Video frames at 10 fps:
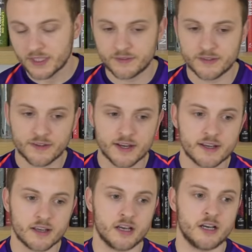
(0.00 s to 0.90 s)
to
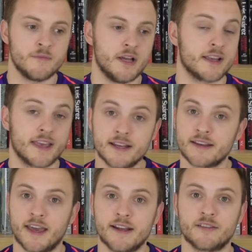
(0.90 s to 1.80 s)
take um,
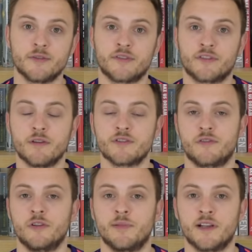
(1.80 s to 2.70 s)
again Keita and Sturridge I
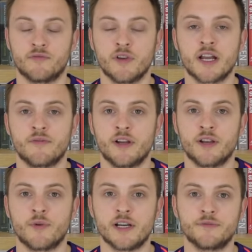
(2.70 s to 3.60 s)
thought played really
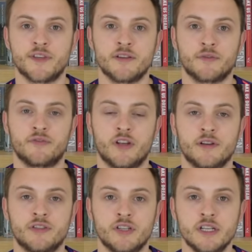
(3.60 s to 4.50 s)
really well Daniel
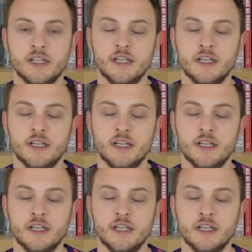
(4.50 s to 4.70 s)
Sturridge